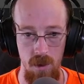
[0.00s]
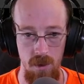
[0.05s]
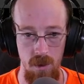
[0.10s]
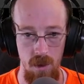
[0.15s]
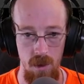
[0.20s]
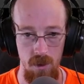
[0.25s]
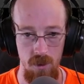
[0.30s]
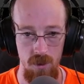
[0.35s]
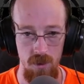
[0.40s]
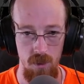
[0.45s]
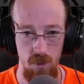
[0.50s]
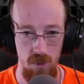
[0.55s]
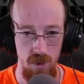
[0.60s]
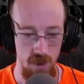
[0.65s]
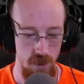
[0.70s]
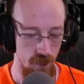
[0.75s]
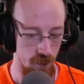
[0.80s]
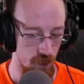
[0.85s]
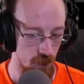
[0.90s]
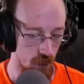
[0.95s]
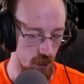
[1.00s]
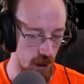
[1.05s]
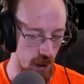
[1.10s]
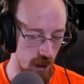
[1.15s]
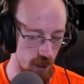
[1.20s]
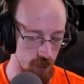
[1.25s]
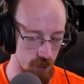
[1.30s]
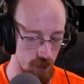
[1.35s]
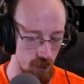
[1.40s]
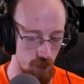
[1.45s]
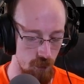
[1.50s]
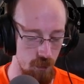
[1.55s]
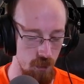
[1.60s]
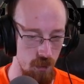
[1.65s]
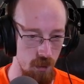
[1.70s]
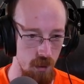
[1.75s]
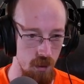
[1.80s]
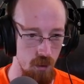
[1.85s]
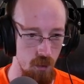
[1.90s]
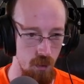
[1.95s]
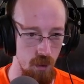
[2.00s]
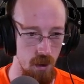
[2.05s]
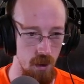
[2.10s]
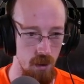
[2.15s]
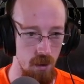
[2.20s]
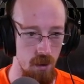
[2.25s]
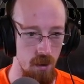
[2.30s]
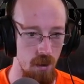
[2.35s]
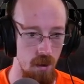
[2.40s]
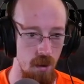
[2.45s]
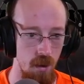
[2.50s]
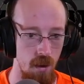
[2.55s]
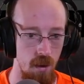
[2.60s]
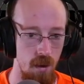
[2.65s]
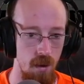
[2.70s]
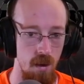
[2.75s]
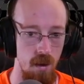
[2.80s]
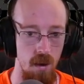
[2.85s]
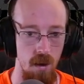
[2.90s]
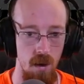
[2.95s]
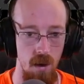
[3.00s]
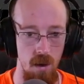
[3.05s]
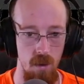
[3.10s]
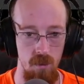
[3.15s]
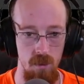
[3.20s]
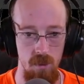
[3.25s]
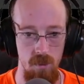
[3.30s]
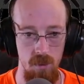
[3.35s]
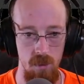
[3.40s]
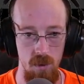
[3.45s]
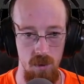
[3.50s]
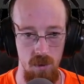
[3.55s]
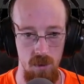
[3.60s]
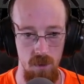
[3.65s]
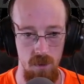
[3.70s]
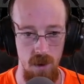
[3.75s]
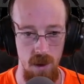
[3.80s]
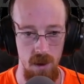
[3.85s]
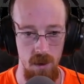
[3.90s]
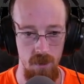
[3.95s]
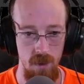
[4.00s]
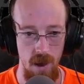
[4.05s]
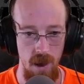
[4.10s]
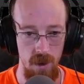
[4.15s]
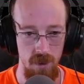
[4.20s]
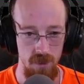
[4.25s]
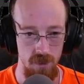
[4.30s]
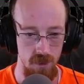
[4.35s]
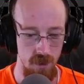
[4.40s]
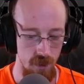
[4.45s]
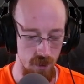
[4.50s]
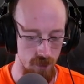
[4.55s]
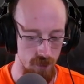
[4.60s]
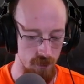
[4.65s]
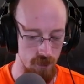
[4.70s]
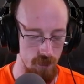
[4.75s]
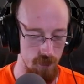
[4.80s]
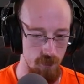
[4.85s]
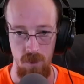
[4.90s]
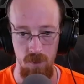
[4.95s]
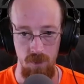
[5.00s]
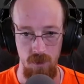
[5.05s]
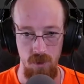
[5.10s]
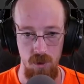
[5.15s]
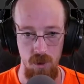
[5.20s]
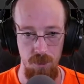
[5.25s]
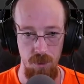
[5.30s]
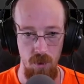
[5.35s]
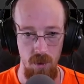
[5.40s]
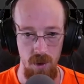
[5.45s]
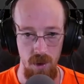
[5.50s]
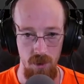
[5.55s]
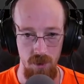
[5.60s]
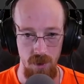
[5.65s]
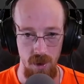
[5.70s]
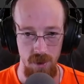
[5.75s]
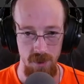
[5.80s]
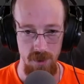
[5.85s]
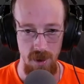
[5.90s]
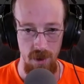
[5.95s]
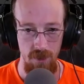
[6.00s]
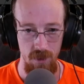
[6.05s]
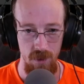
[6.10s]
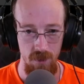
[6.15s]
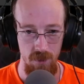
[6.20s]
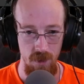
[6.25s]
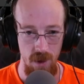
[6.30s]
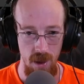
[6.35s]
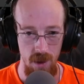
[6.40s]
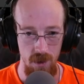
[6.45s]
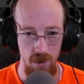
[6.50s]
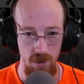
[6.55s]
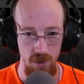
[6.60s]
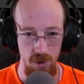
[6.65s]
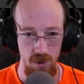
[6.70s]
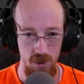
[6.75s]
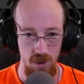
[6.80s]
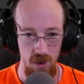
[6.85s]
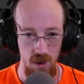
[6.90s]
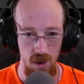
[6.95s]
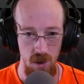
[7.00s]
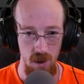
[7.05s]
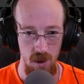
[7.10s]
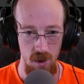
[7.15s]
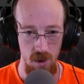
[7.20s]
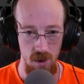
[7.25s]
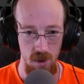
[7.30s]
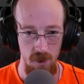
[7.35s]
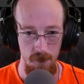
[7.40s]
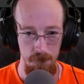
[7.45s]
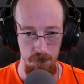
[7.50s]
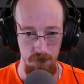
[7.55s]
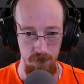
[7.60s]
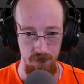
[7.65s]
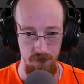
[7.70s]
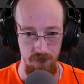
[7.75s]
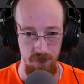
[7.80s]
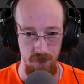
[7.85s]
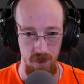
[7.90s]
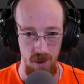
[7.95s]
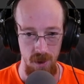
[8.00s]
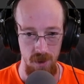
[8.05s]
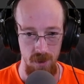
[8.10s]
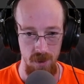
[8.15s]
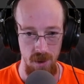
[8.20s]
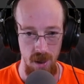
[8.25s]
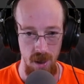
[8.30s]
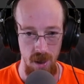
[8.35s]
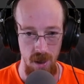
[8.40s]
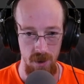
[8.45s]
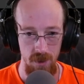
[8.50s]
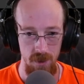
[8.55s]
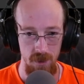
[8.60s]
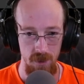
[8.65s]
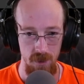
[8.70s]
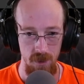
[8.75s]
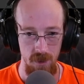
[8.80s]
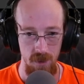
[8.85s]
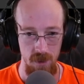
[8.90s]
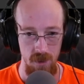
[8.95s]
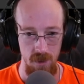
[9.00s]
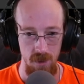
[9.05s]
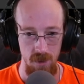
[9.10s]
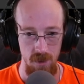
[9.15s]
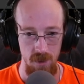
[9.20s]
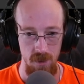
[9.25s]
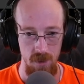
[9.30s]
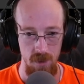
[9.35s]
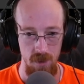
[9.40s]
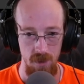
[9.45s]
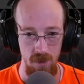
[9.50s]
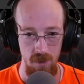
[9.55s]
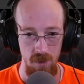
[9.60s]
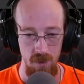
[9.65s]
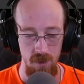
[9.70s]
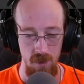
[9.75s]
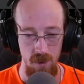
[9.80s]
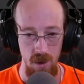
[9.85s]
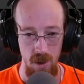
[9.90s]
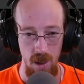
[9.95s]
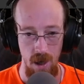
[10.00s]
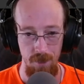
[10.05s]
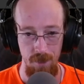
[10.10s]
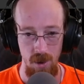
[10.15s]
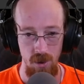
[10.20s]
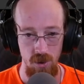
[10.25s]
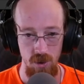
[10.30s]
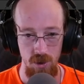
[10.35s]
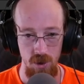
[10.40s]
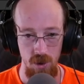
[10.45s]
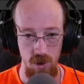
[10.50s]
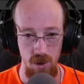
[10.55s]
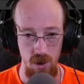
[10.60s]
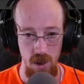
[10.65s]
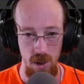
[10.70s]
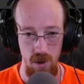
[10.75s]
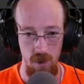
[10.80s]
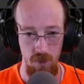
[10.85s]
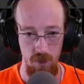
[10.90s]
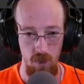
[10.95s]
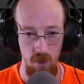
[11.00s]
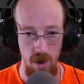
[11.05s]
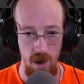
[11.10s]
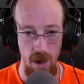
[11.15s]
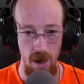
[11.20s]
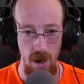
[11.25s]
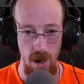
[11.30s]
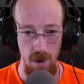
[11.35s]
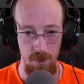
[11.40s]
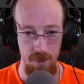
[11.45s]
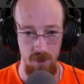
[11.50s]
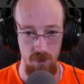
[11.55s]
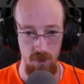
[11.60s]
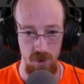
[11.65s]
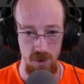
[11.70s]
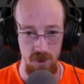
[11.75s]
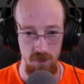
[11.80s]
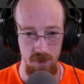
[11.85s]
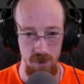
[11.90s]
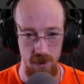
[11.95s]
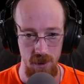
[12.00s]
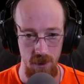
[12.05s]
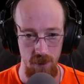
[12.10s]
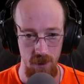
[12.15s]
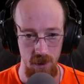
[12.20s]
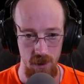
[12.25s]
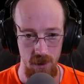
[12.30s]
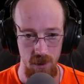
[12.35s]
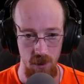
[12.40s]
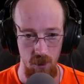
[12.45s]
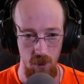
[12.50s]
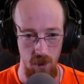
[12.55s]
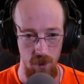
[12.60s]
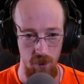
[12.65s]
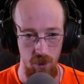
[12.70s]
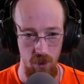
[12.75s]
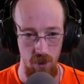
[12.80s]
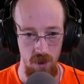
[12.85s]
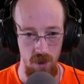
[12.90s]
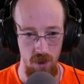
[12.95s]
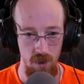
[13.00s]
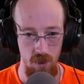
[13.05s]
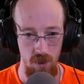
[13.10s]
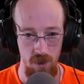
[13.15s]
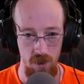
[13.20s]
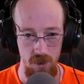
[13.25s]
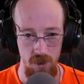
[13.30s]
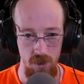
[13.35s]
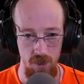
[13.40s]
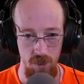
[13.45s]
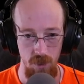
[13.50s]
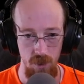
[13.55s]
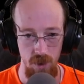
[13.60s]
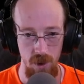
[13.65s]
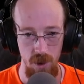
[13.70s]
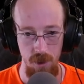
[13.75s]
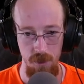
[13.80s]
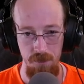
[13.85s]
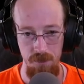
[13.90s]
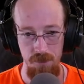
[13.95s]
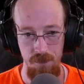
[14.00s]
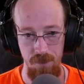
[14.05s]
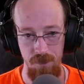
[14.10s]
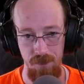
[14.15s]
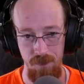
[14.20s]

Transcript: And, and there's a reason for that. So if really quick uh, remove native access, 2.0 does have an advantage um, in that, and I'm not sure if what happened was specific to 1.0 or 2.0.